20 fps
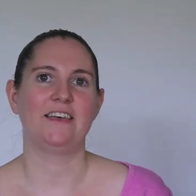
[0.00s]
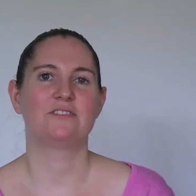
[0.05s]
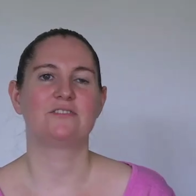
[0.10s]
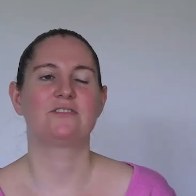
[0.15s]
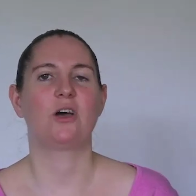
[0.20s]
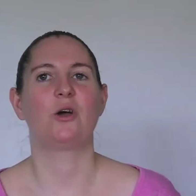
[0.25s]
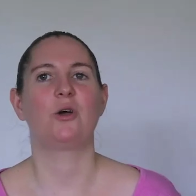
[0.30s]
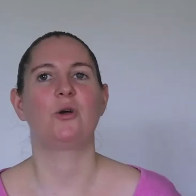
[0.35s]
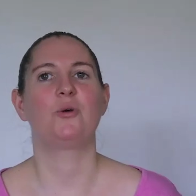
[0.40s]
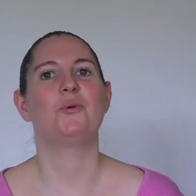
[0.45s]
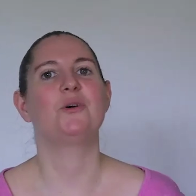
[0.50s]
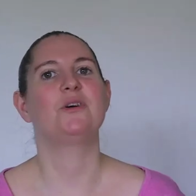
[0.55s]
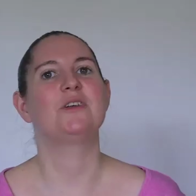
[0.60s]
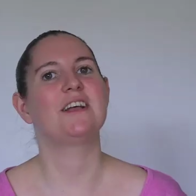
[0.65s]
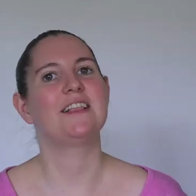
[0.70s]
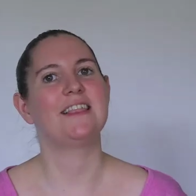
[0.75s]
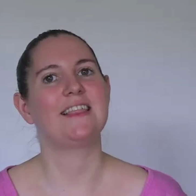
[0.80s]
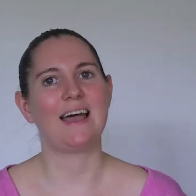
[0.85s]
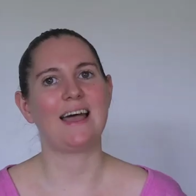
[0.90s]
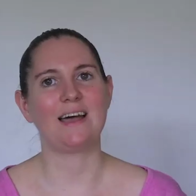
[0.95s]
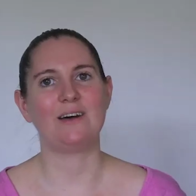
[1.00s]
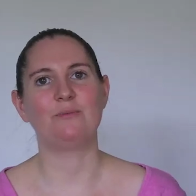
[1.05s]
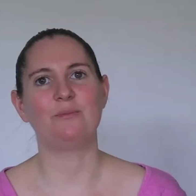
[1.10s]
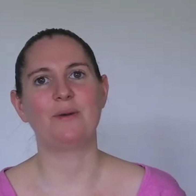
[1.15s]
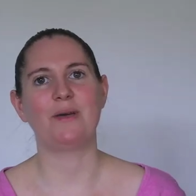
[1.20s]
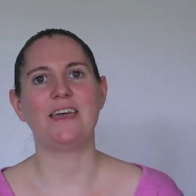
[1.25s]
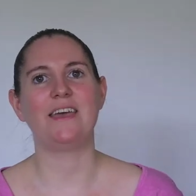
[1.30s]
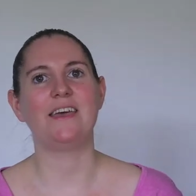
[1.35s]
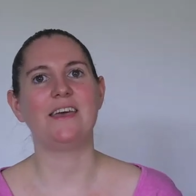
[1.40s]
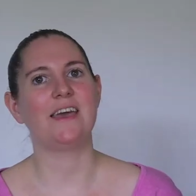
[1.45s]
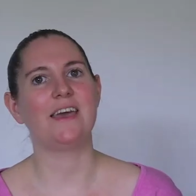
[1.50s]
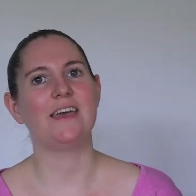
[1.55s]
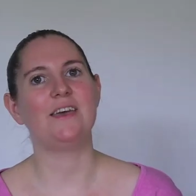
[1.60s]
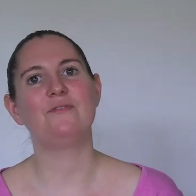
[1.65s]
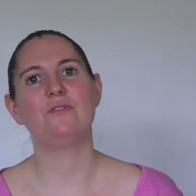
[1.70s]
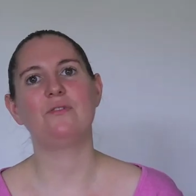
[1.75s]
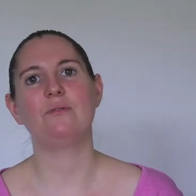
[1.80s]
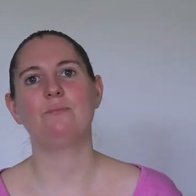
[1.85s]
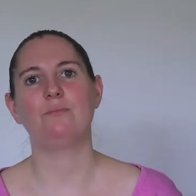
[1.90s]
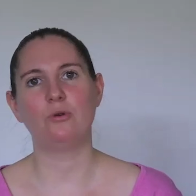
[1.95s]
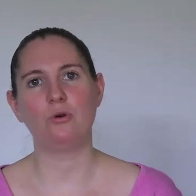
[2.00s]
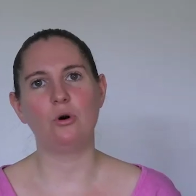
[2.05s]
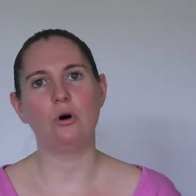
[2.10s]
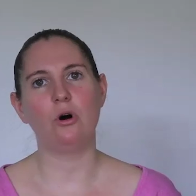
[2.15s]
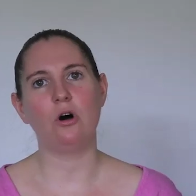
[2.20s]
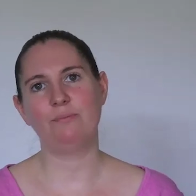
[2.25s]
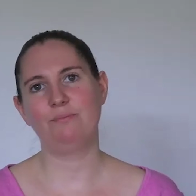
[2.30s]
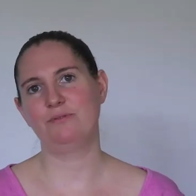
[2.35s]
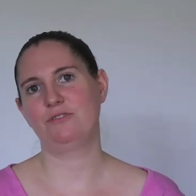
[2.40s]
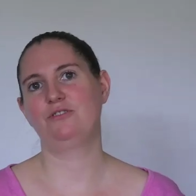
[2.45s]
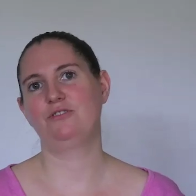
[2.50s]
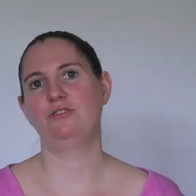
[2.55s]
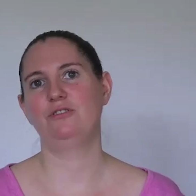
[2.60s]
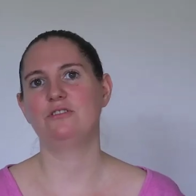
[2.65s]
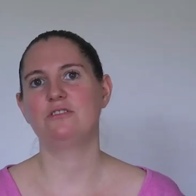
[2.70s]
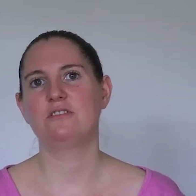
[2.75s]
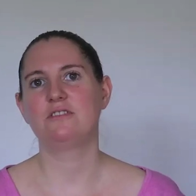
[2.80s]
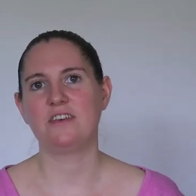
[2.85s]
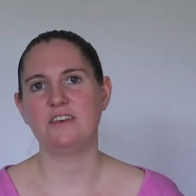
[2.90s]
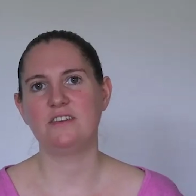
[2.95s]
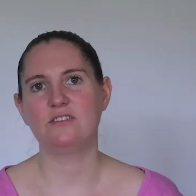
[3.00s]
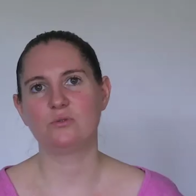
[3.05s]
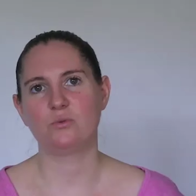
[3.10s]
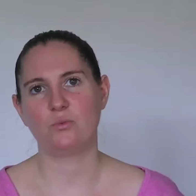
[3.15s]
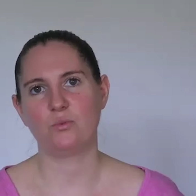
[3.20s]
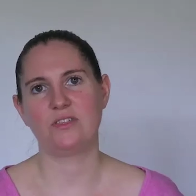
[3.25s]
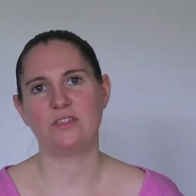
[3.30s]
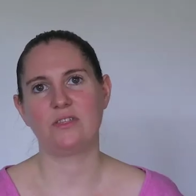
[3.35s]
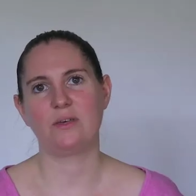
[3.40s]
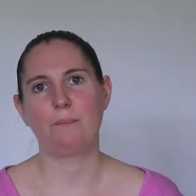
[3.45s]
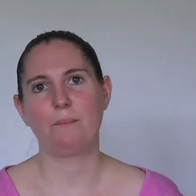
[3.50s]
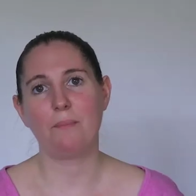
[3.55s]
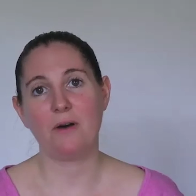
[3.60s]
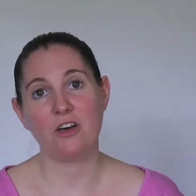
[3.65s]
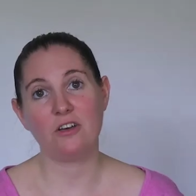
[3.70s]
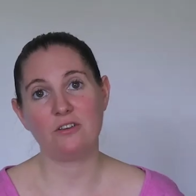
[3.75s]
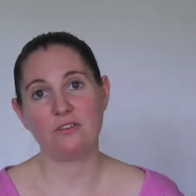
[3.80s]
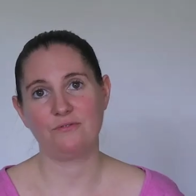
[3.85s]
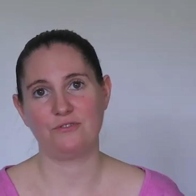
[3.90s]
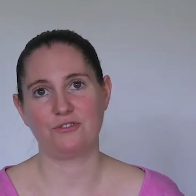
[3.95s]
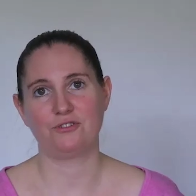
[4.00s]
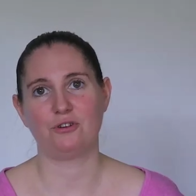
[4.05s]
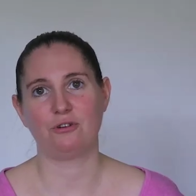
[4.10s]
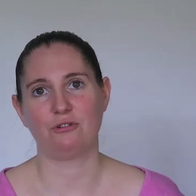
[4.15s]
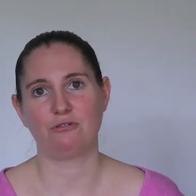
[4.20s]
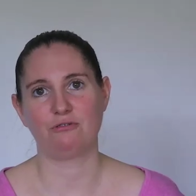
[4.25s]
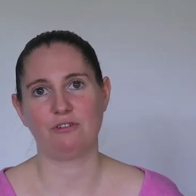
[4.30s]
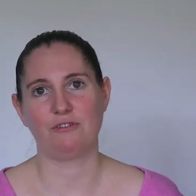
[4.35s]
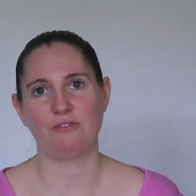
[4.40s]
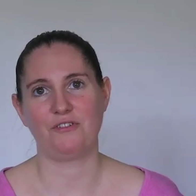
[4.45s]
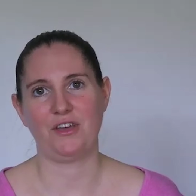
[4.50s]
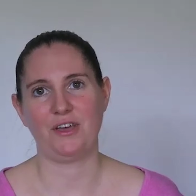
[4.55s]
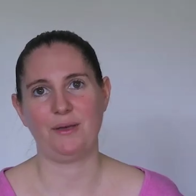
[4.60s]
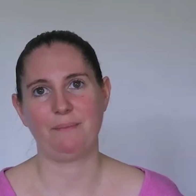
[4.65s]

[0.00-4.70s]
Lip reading: So it would allow me even more opportunities with bird photography.